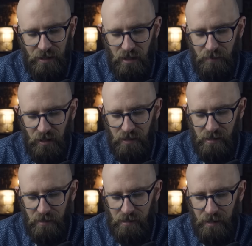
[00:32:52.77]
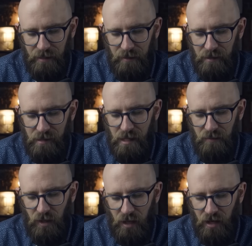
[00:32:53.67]
who actually planted the sign, then the state
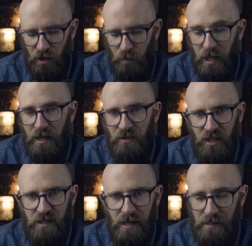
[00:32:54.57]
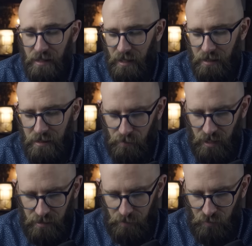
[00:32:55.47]
of Ohio just sent an innocent
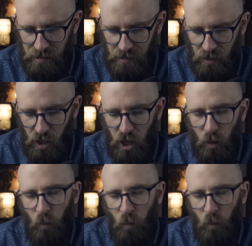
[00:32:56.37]
man to prison,